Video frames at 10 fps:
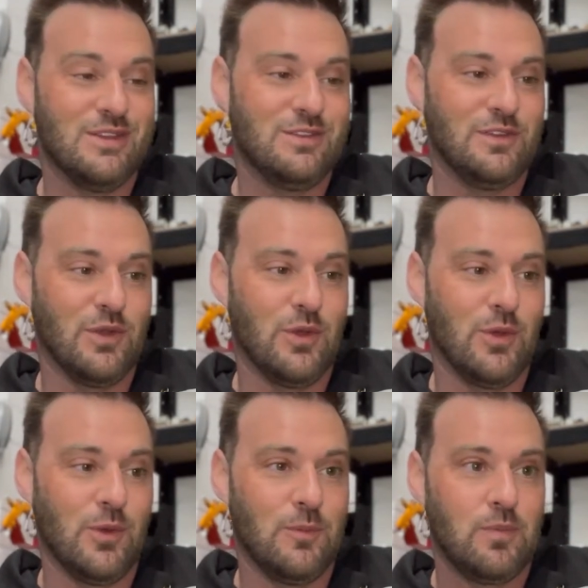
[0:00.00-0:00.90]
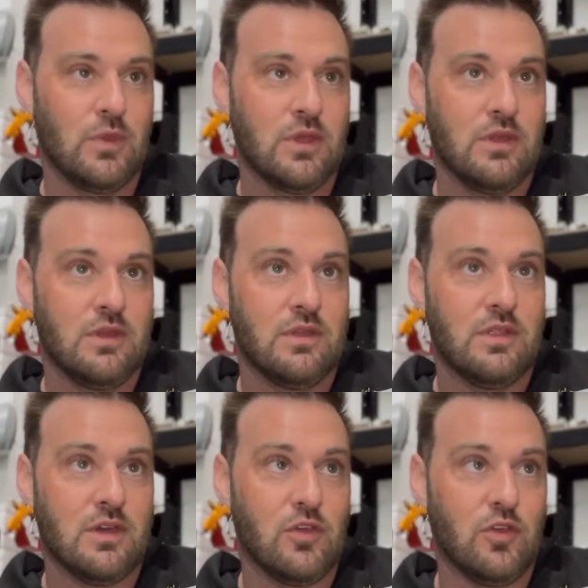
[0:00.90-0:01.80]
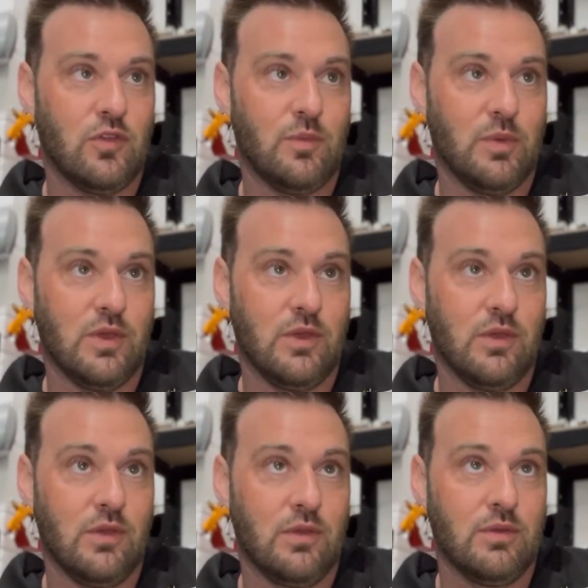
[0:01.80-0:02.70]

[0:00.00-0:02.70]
So that should be